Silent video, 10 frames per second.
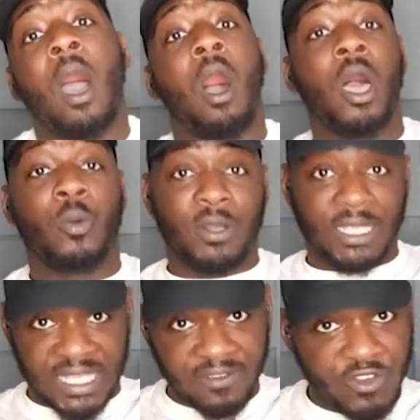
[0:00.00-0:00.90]
I want to
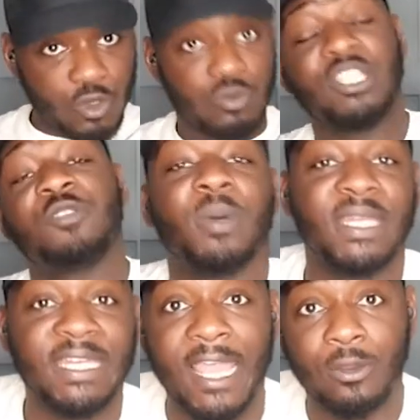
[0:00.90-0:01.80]
give you this
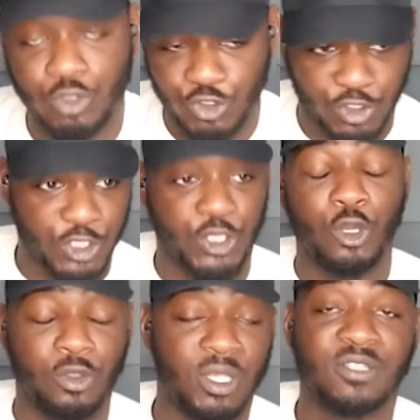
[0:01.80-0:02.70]
money now to secure